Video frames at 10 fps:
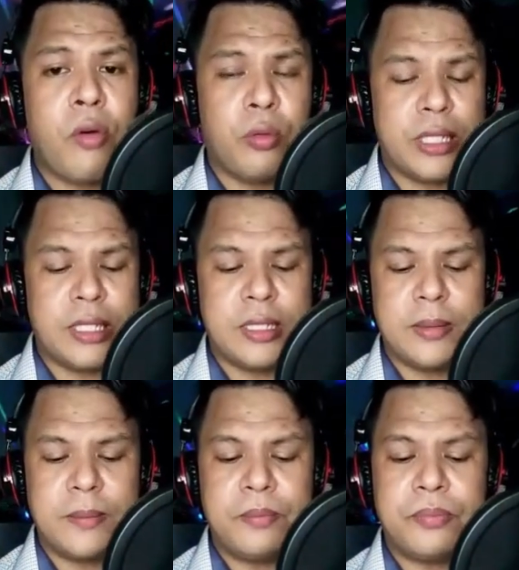of
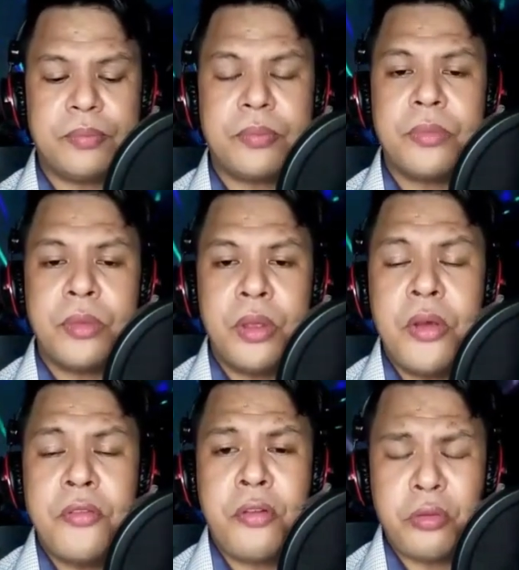traits about
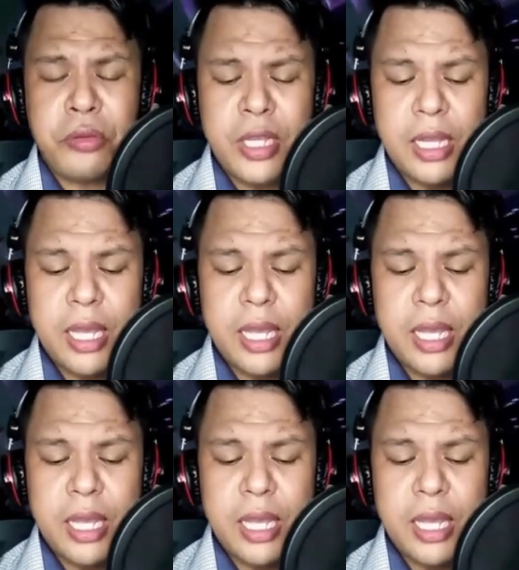them.